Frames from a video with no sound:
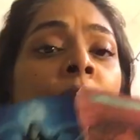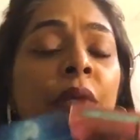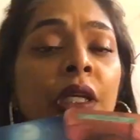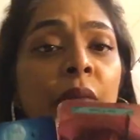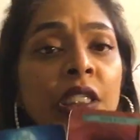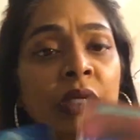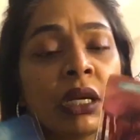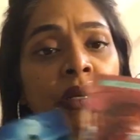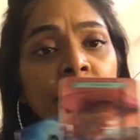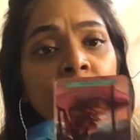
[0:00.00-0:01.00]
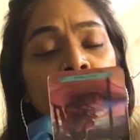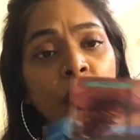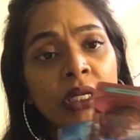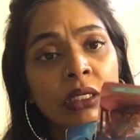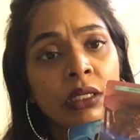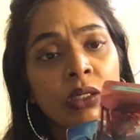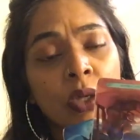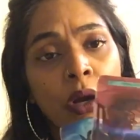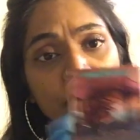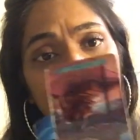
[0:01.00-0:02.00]
But it makes me kind of feel like when I see this
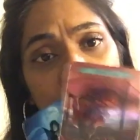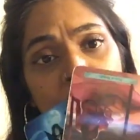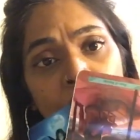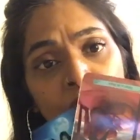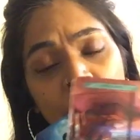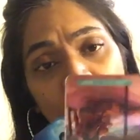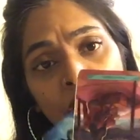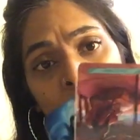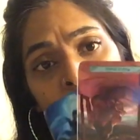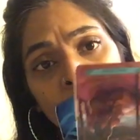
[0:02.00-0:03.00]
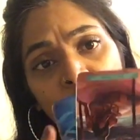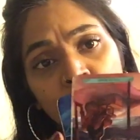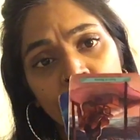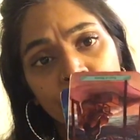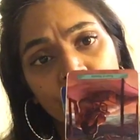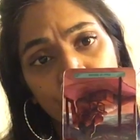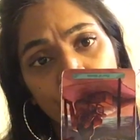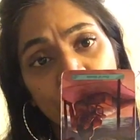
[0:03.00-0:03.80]
card upside down that it's not a long-term relationship.